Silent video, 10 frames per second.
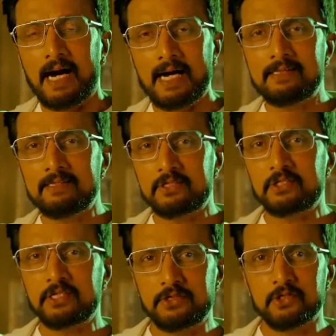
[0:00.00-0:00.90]
Hi, this is
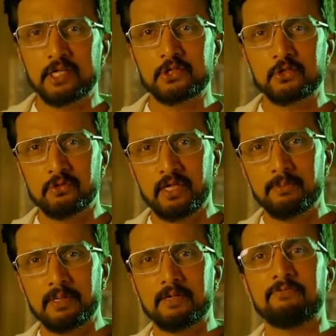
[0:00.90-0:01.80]
KichchaSudeep.
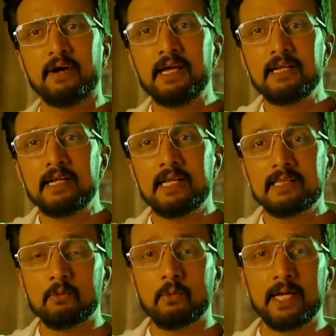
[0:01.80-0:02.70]
Finally,
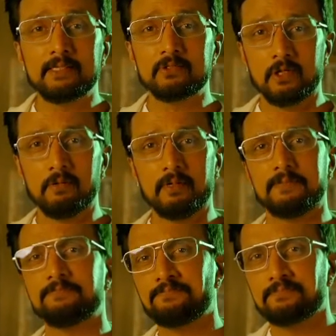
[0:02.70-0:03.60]
the wait is over.
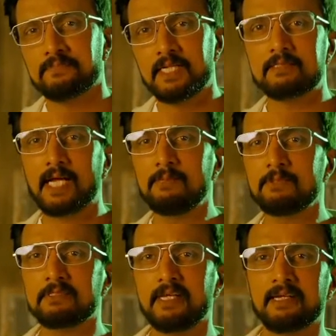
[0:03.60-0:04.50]
It's time to
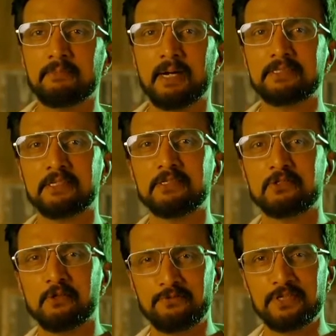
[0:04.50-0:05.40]
take my turn to
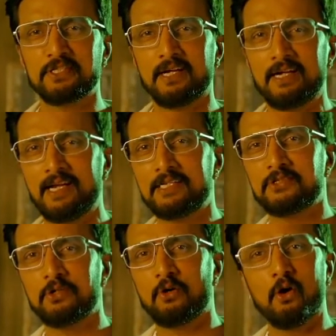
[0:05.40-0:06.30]
officially let
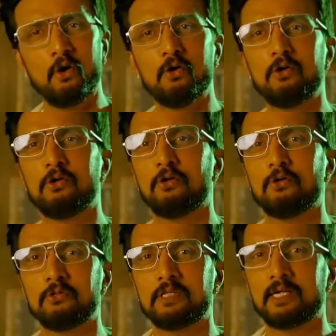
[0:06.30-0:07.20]
you all know
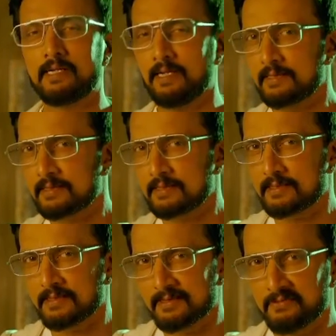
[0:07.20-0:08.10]
that yes,
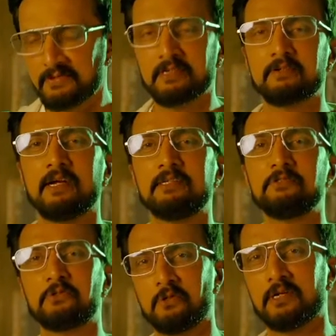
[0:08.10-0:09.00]

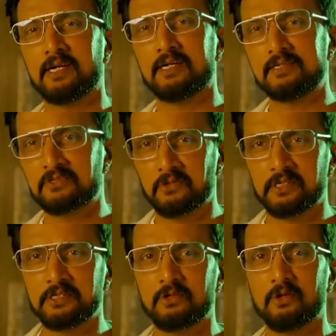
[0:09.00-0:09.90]
VikrantRona is
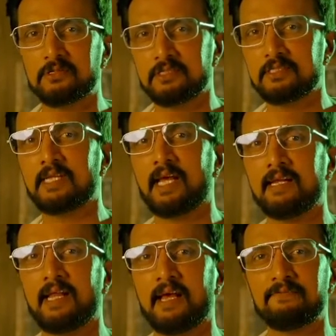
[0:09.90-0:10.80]
going to launch its
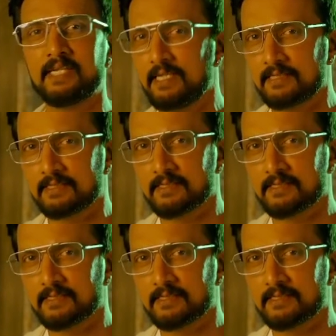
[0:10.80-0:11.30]
NFTs.